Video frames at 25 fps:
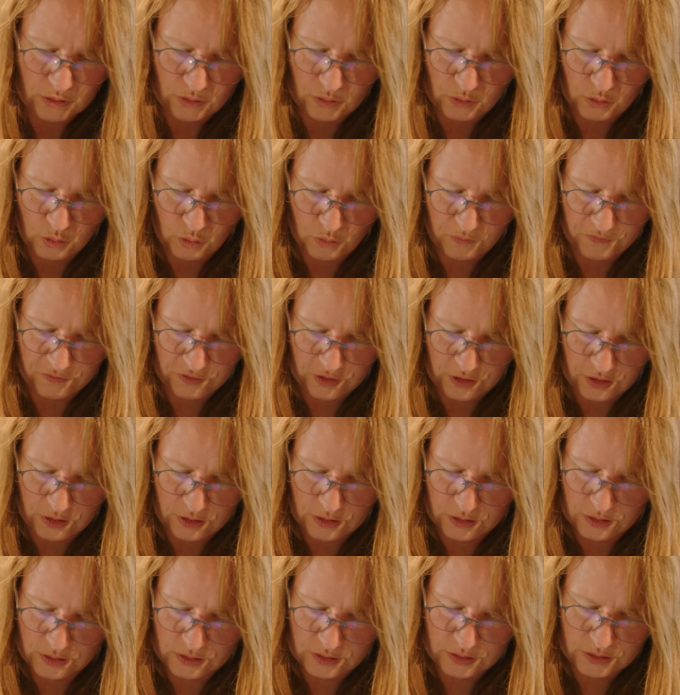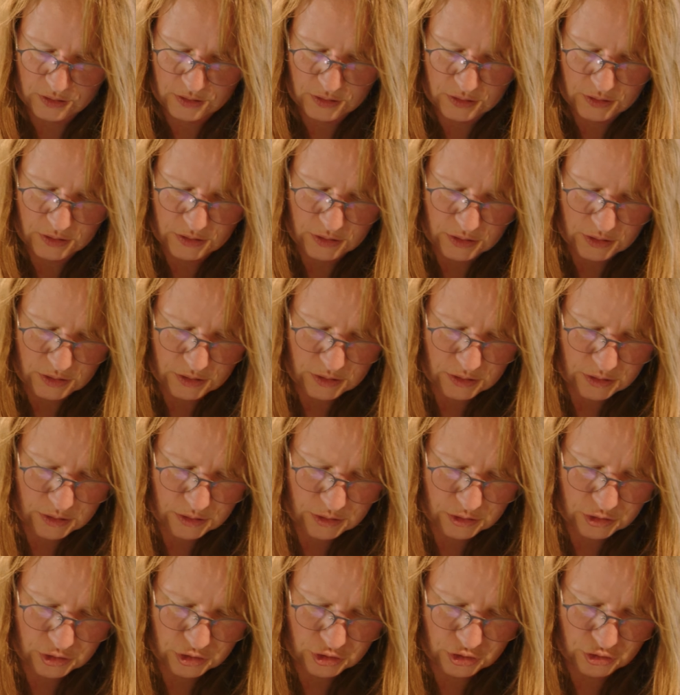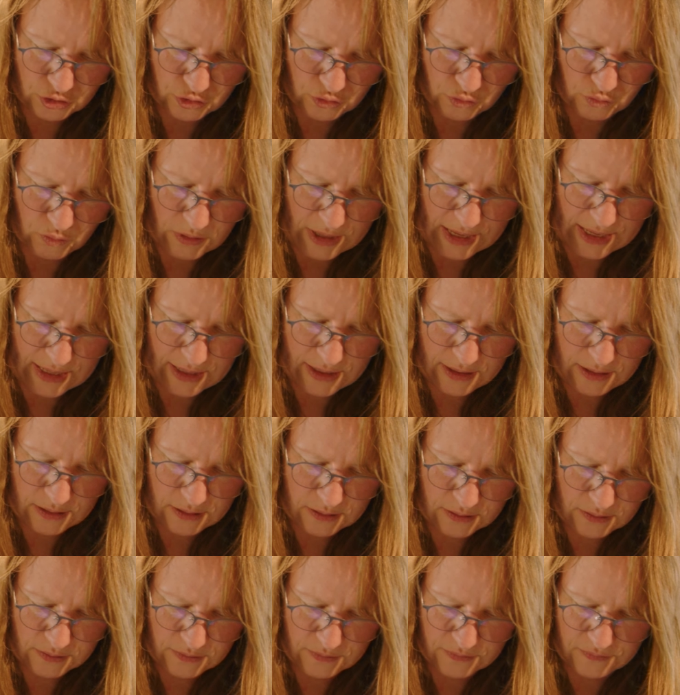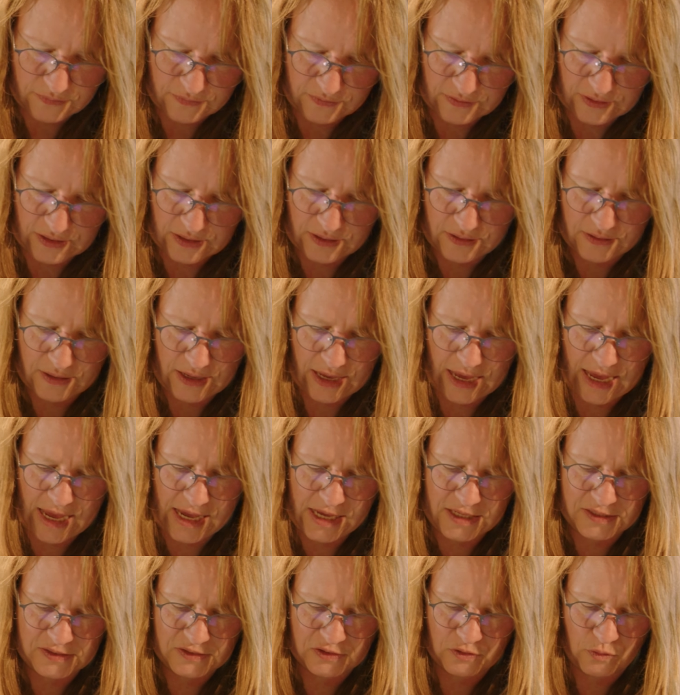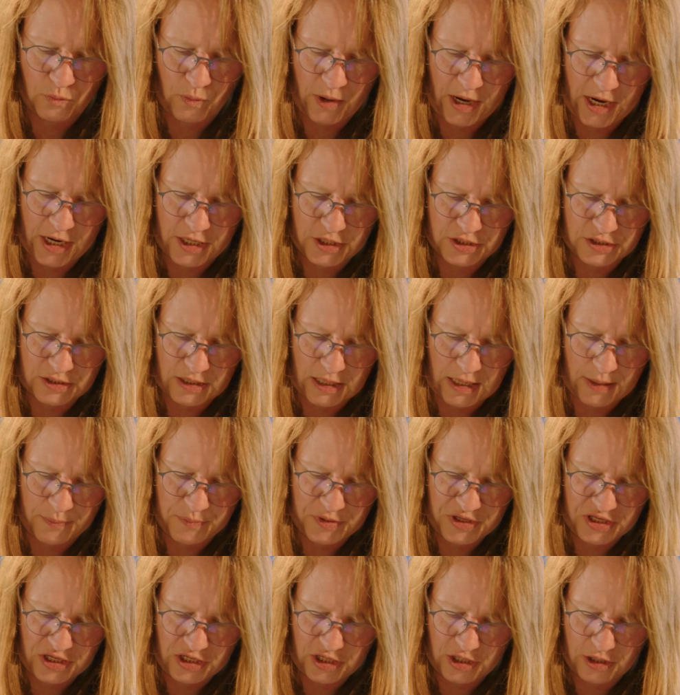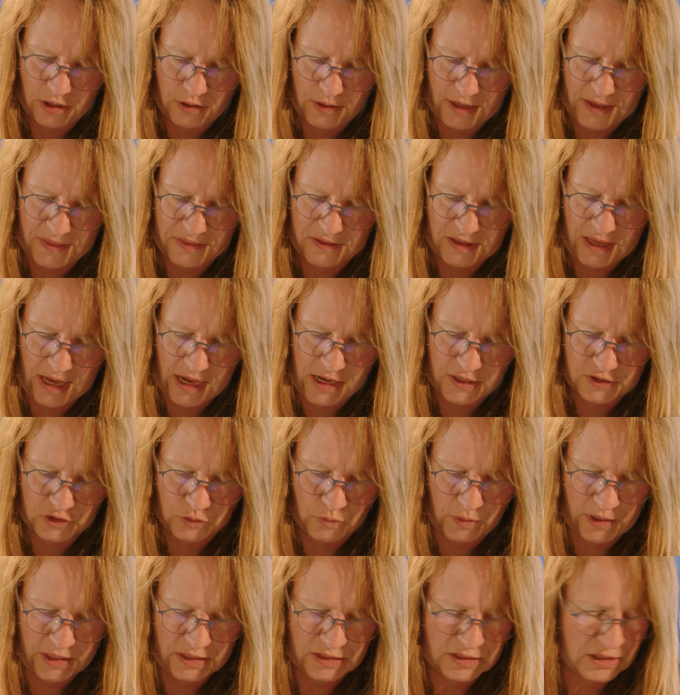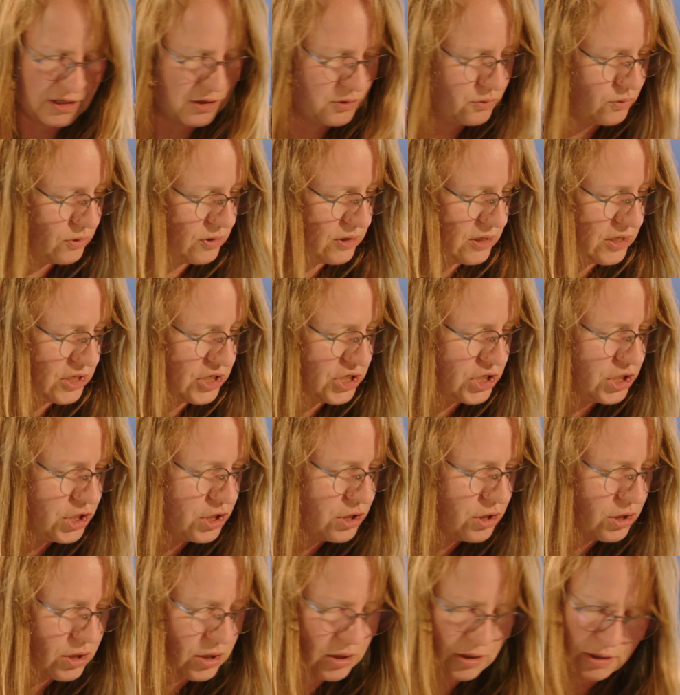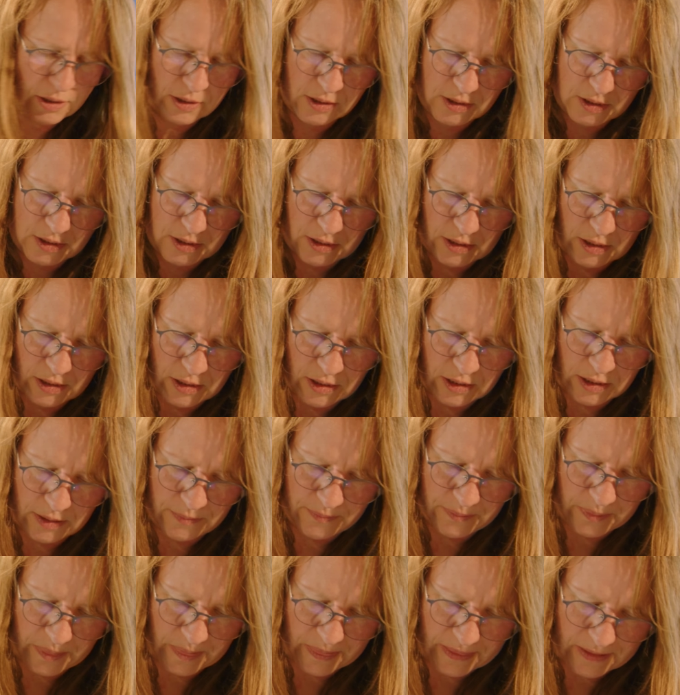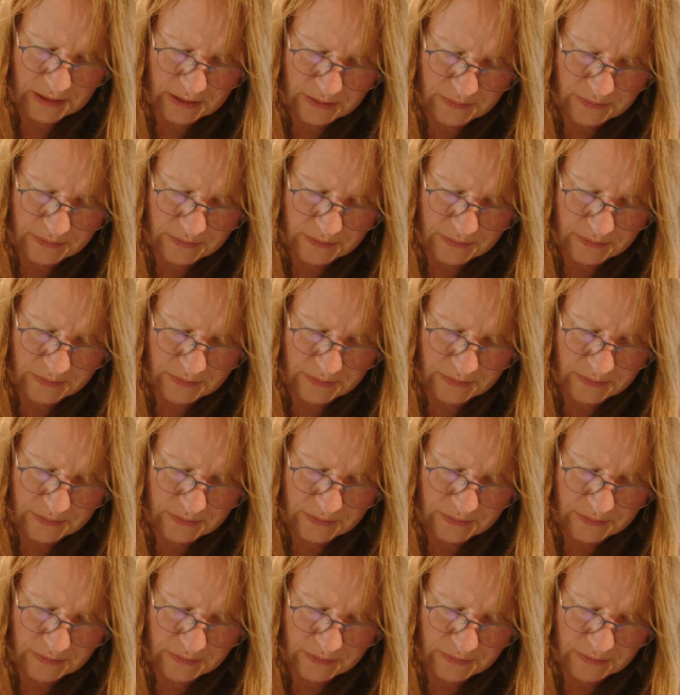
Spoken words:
over 2l, the a squared up here and the a squared down here are